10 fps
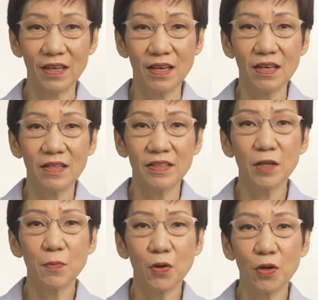
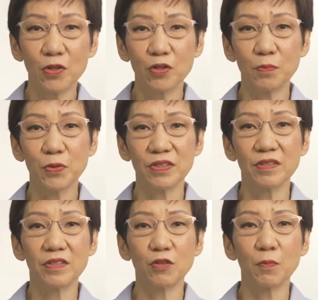Singapore contributes
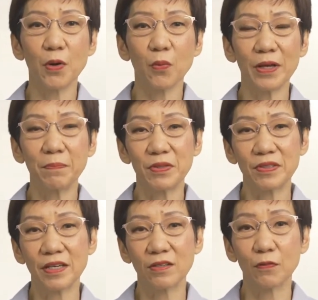
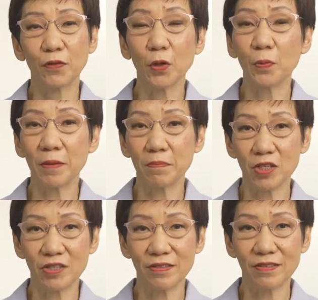0.1% of global
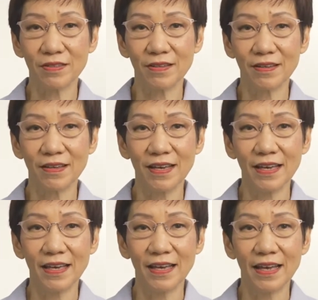emissions,
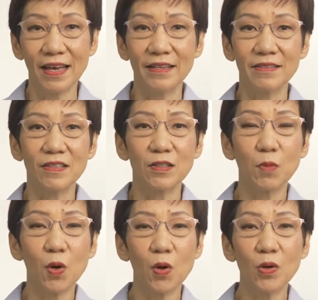and as a
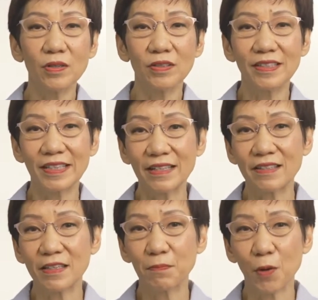small,
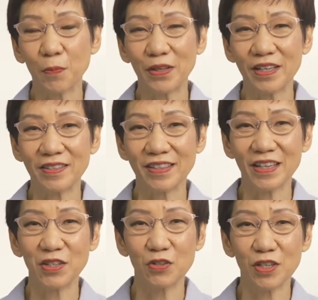densely populated
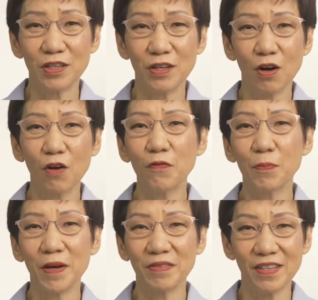country of
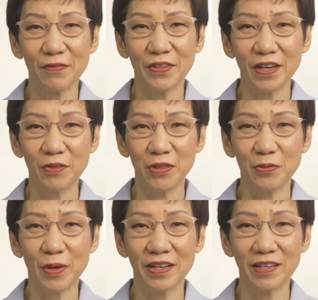about 700
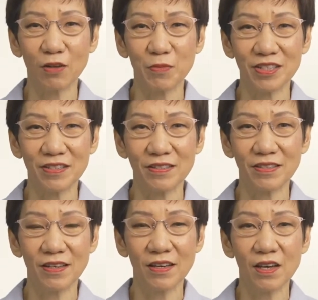square kilometers,
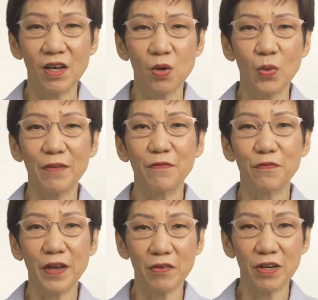we have
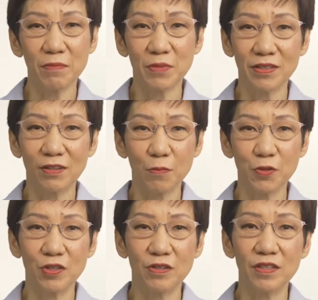very limited
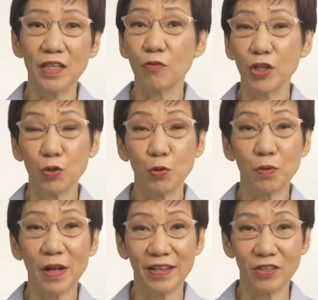options in
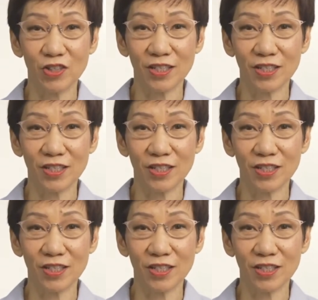renewable energy.